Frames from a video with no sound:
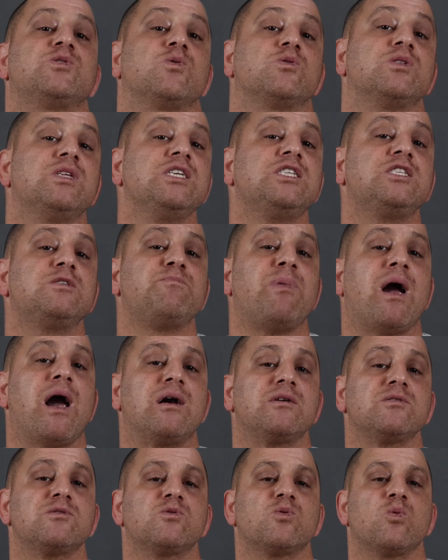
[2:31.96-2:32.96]
this
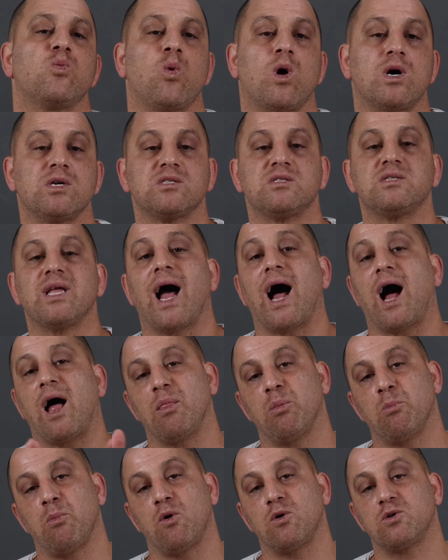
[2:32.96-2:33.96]
part was the
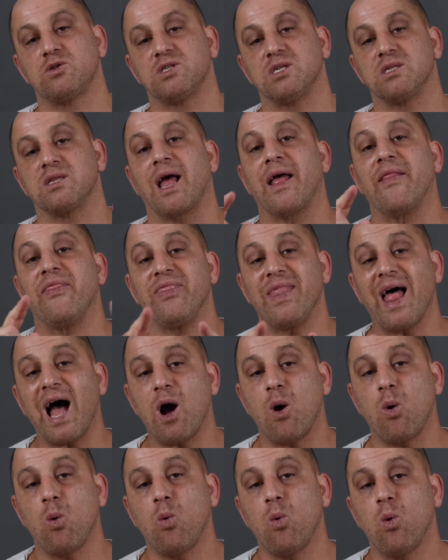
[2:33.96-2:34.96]
unboxing, and
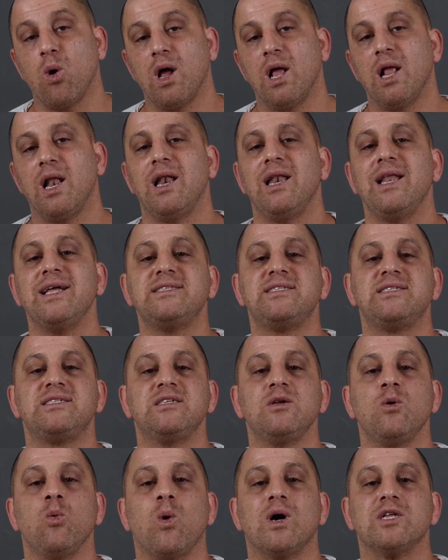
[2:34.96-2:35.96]
now let's
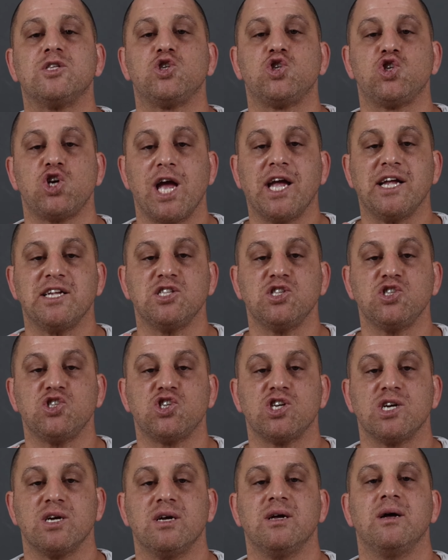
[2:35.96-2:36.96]
see what
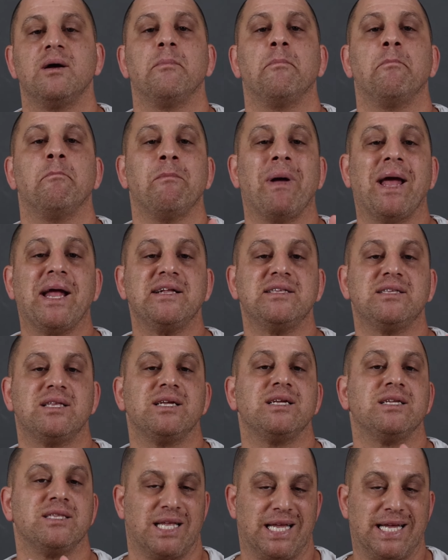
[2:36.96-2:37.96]
change made
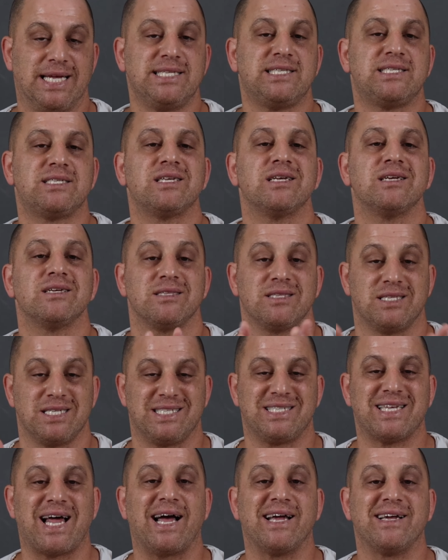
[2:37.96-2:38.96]
in its
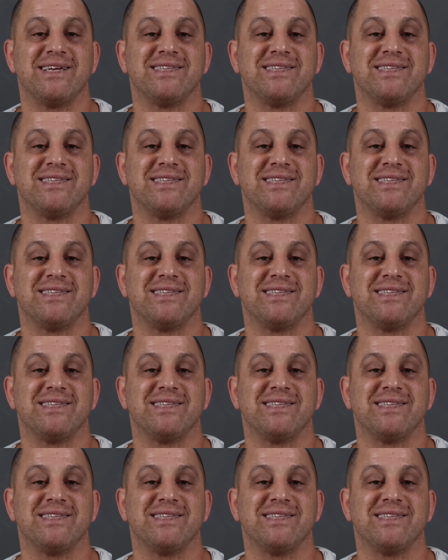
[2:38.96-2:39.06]
design.